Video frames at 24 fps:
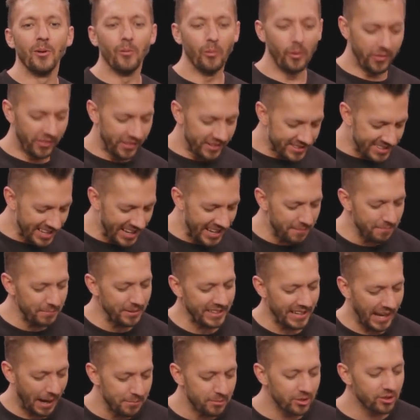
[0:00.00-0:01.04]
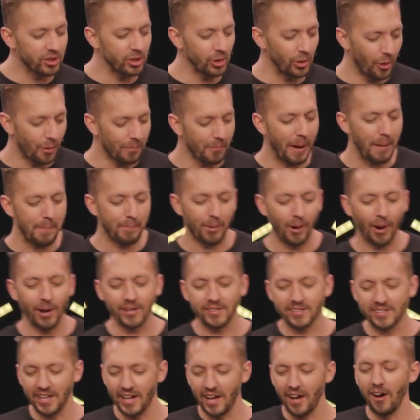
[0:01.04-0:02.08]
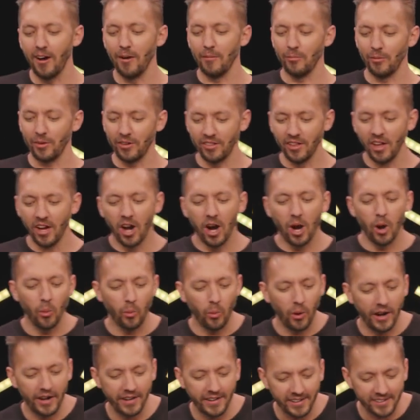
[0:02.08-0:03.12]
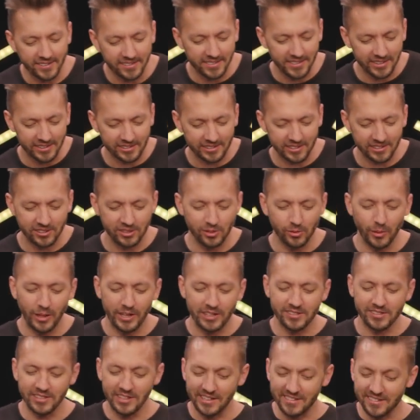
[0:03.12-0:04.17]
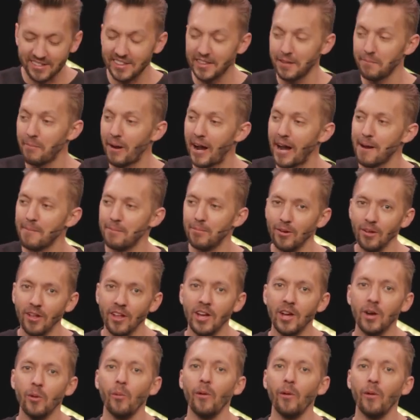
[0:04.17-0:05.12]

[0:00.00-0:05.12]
When the ten became, I'm just doing my part to help with awareness in this situation. It's in the Bible.